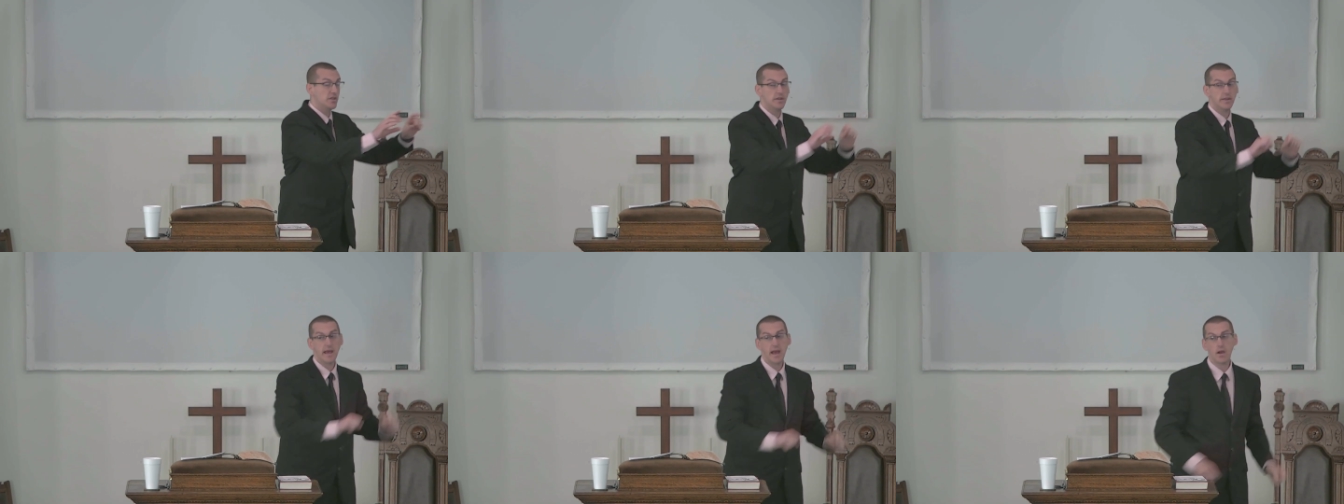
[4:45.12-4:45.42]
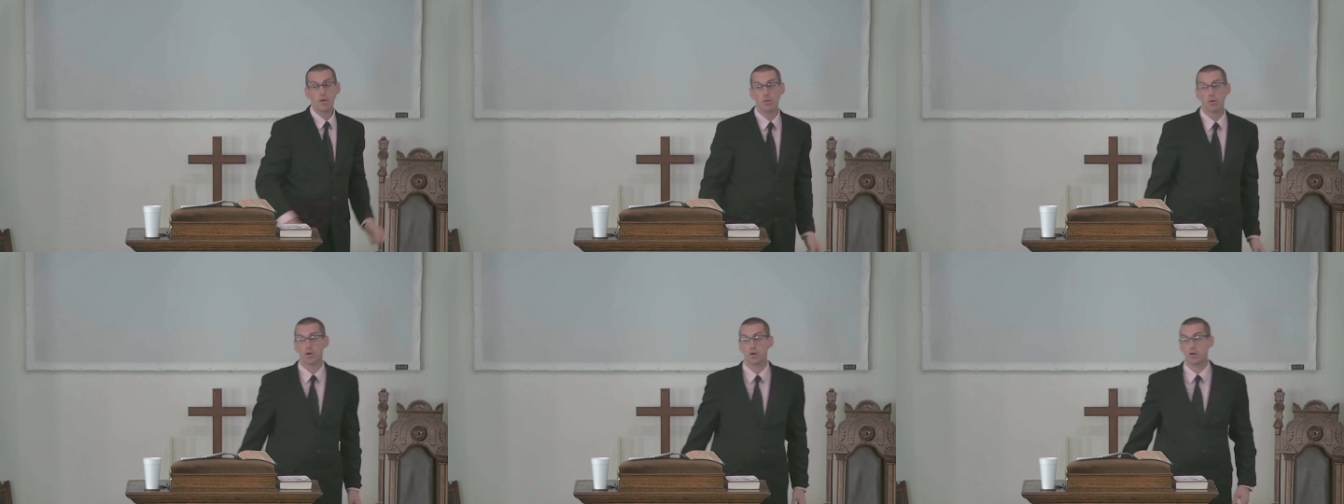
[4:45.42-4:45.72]
into
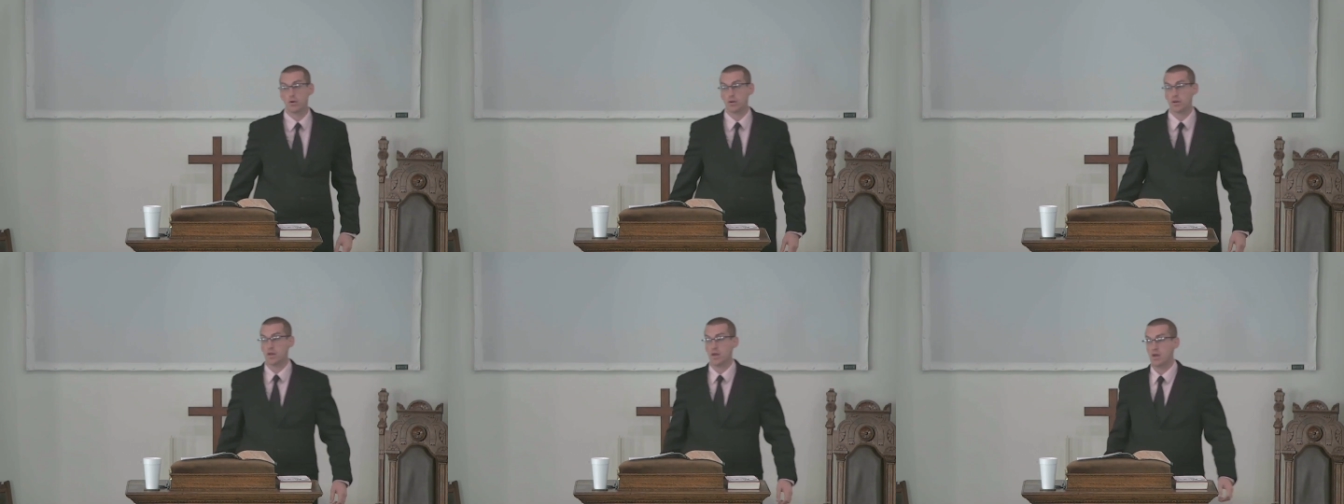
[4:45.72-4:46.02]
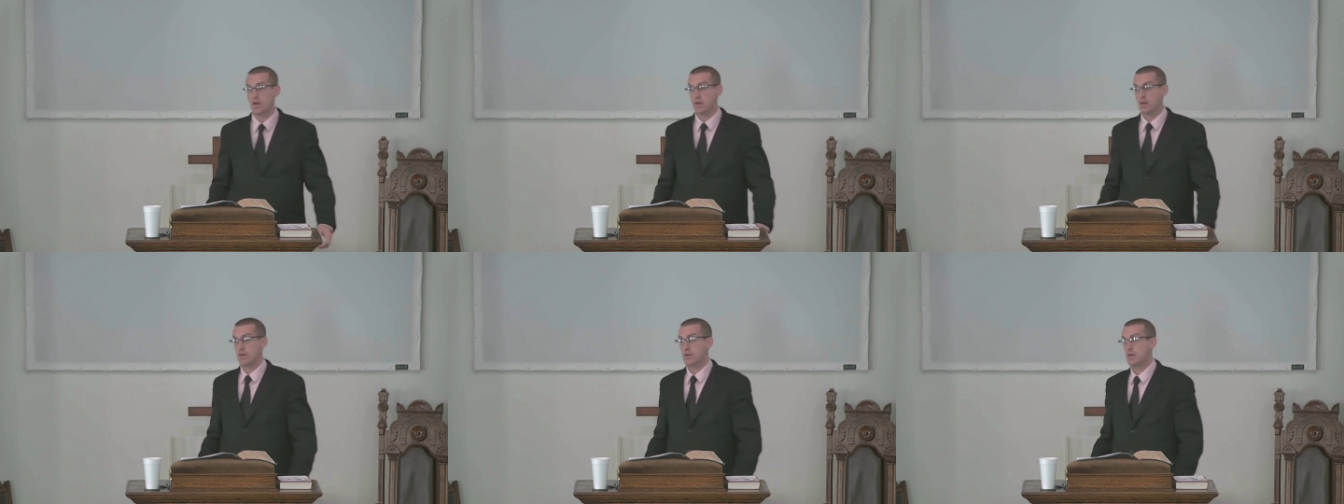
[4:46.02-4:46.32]
that world
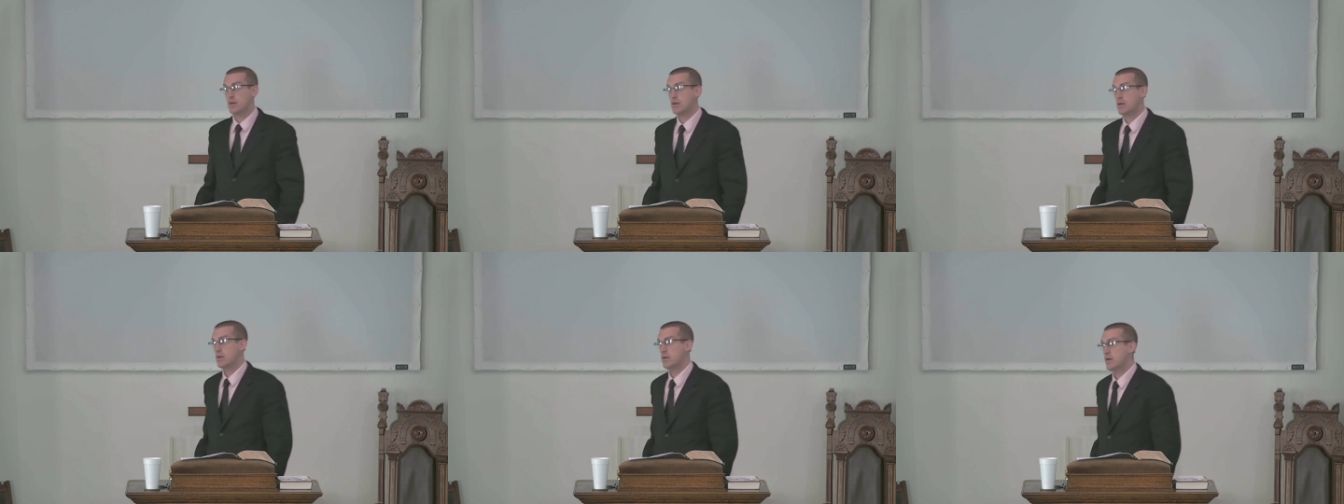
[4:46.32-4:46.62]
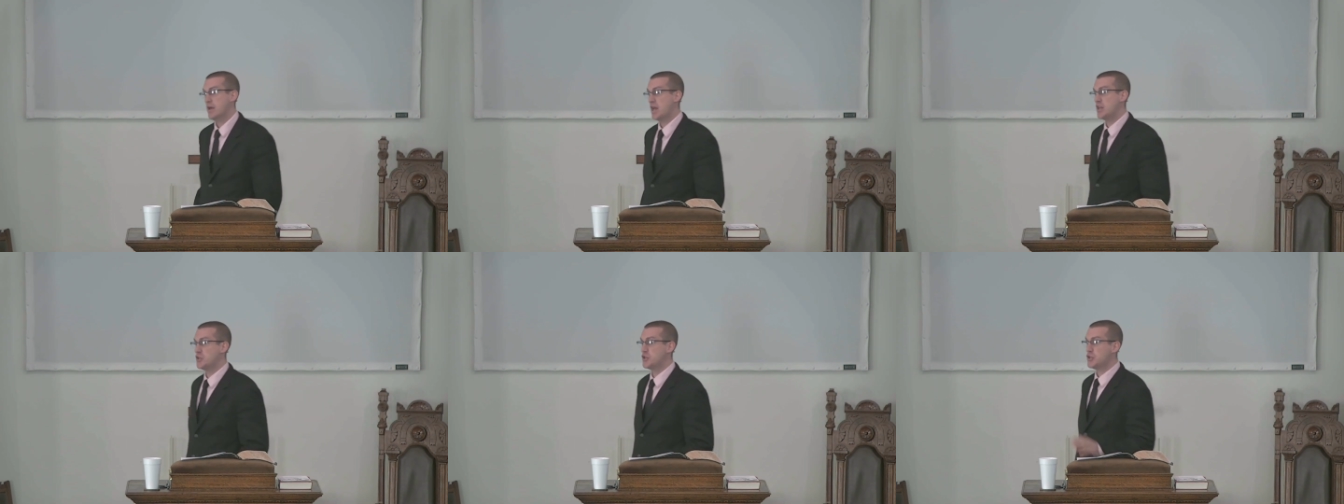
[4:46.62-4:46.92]

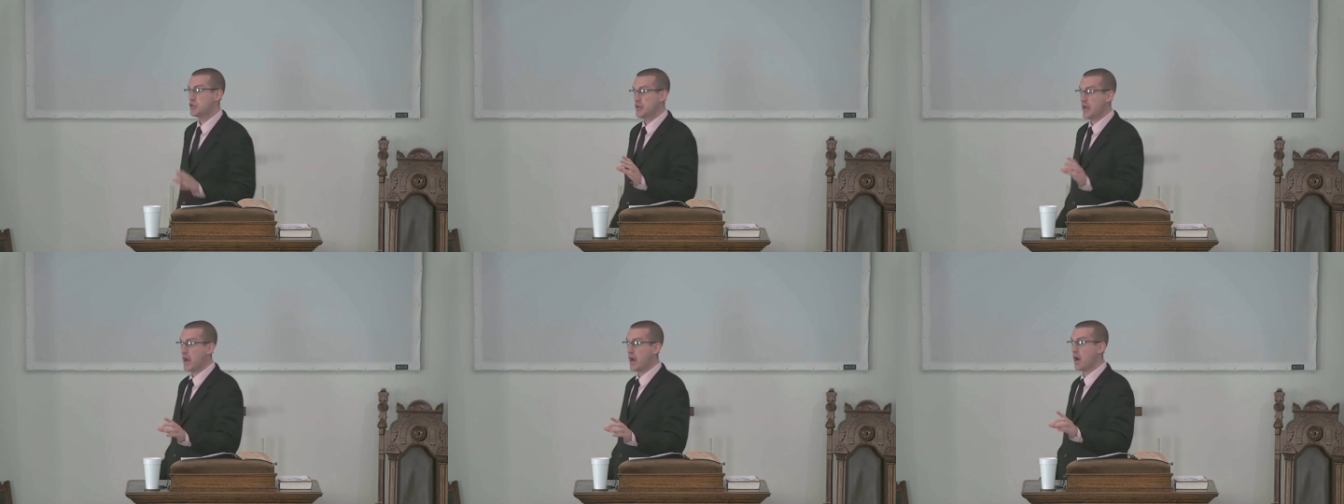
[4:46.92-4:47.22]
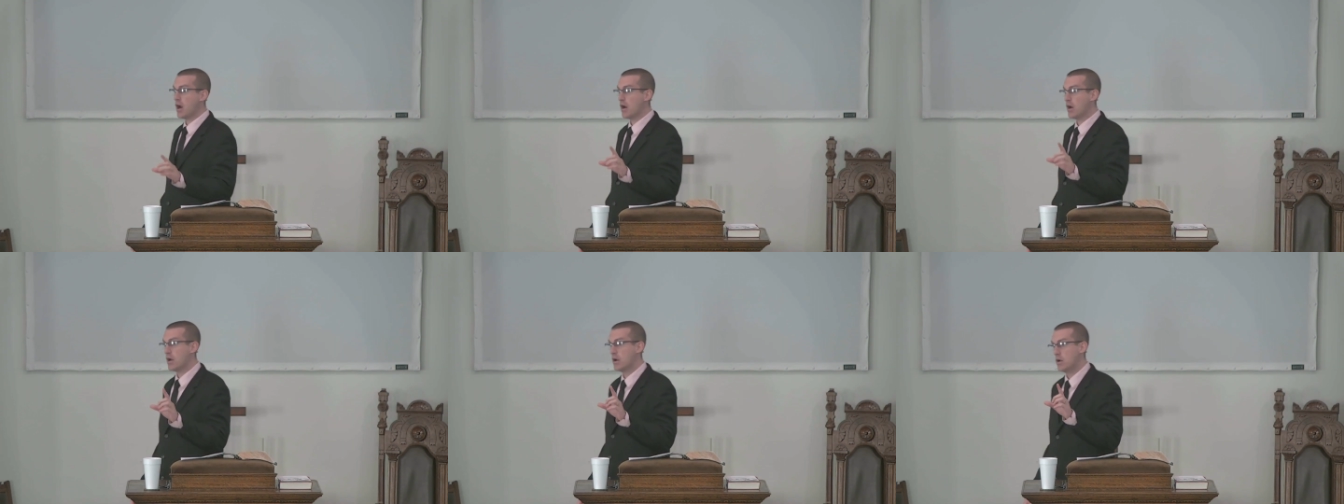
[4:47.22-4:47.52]
and
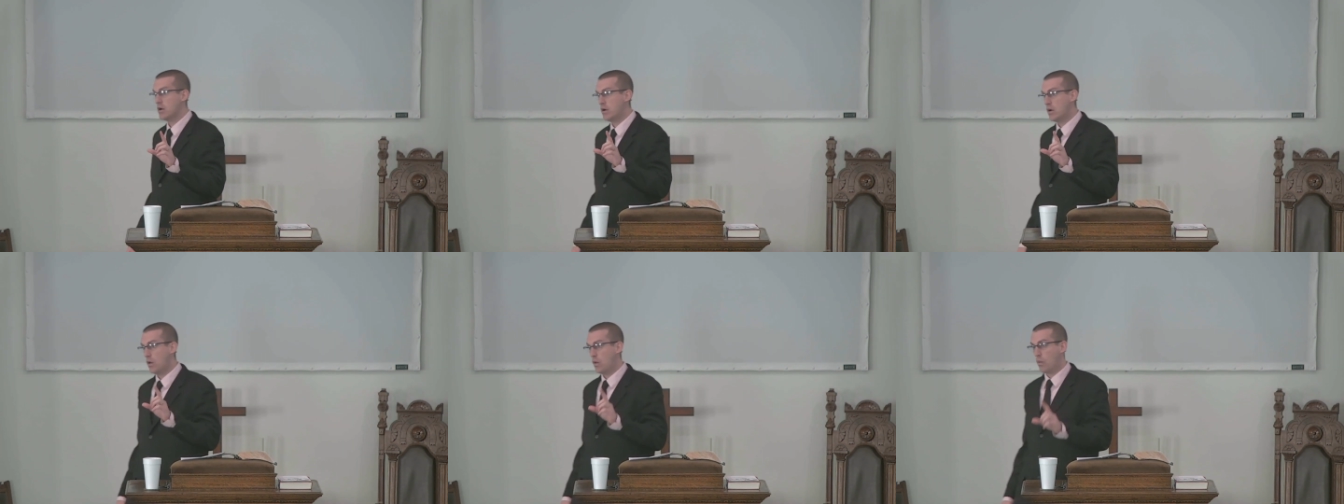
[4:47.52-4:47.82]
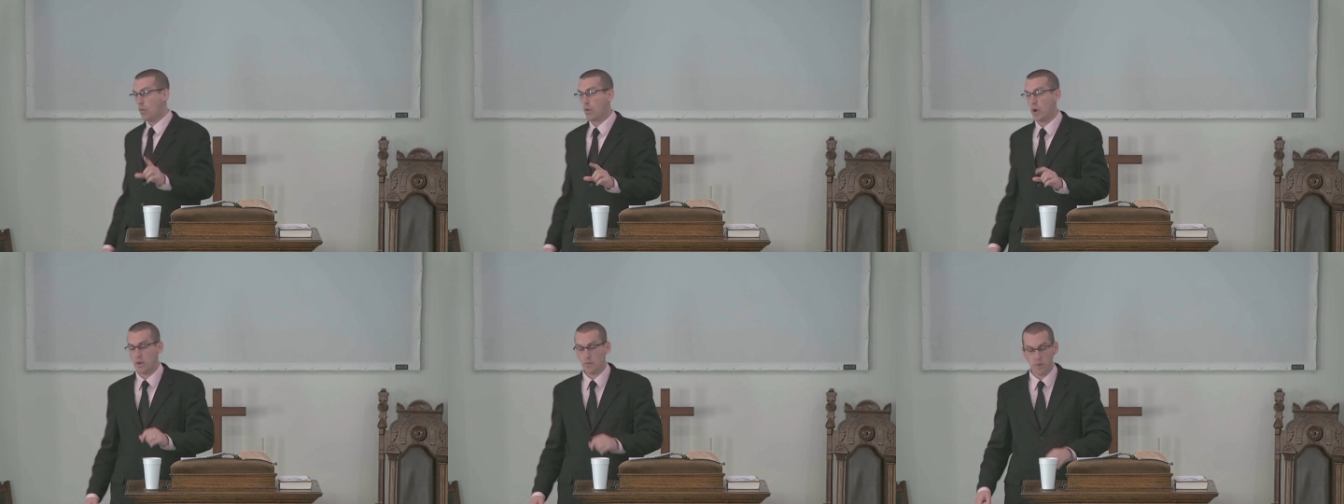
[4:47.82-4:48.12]
share
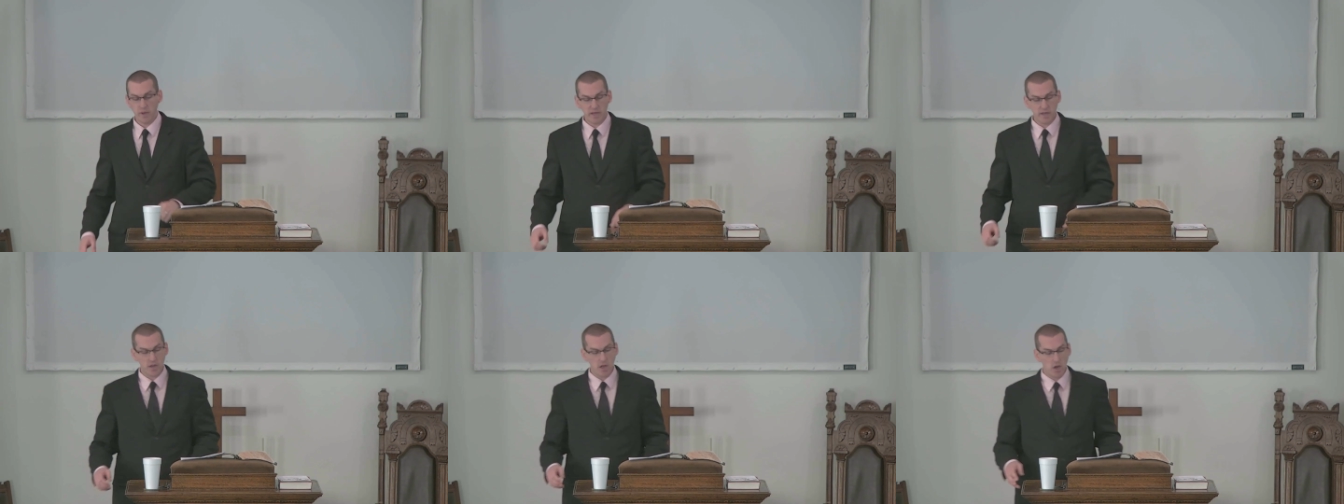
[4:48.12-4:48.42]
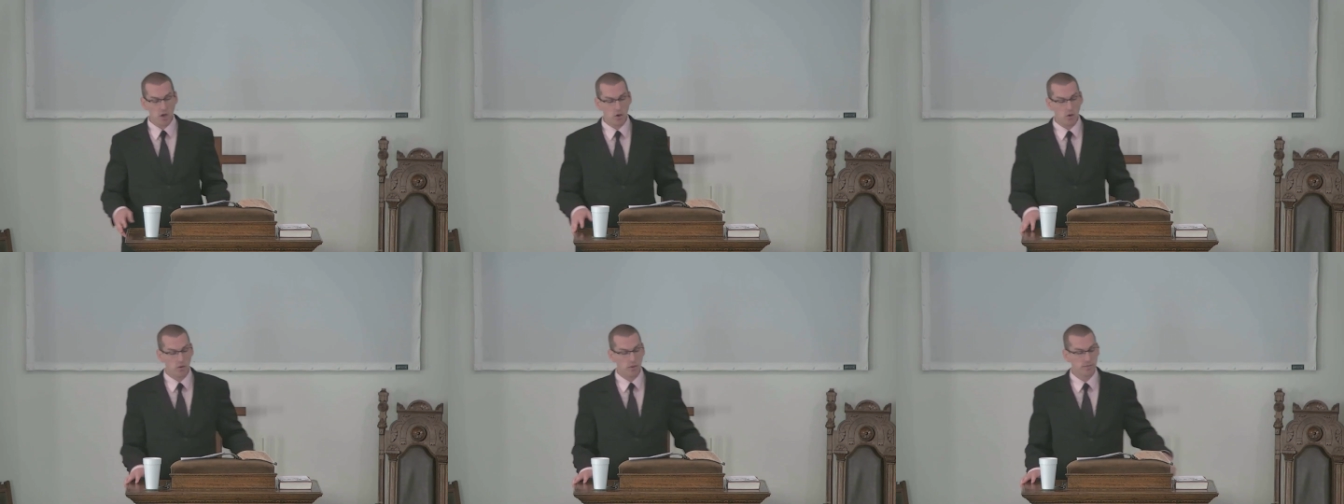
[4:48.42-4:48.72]
what we
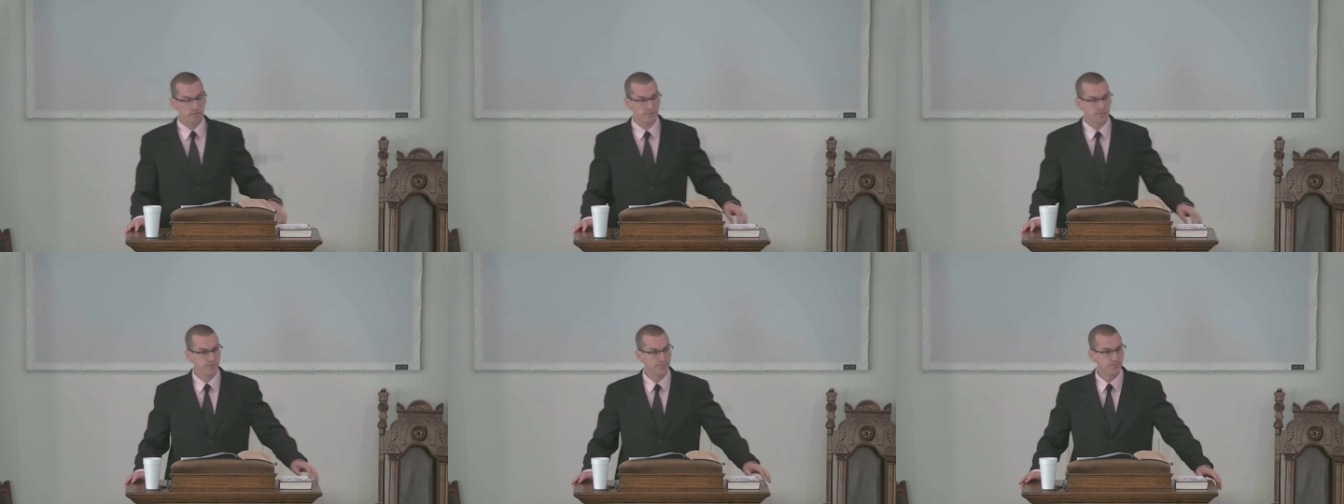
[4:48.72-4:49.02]
know